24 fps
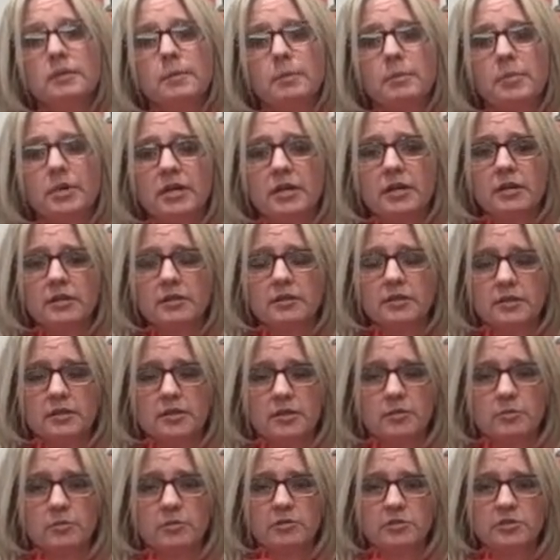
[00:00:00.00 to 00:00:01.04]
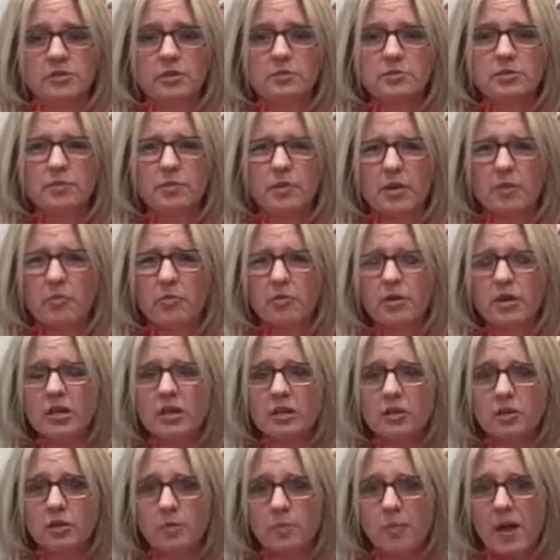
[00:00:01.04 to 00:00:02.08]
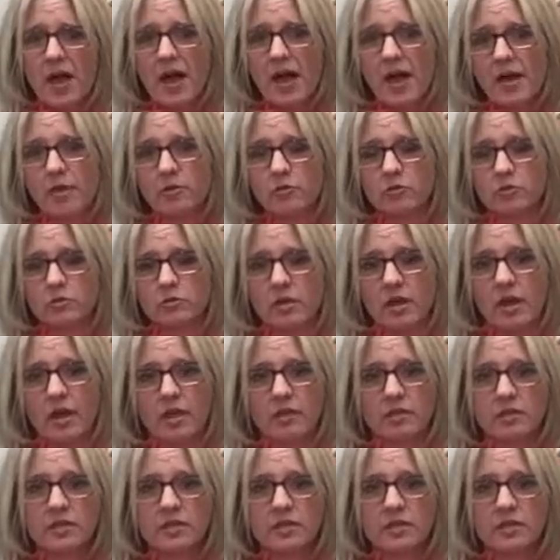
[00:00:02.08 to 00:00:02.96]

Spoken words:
but there seems to be a pretty clear pattern that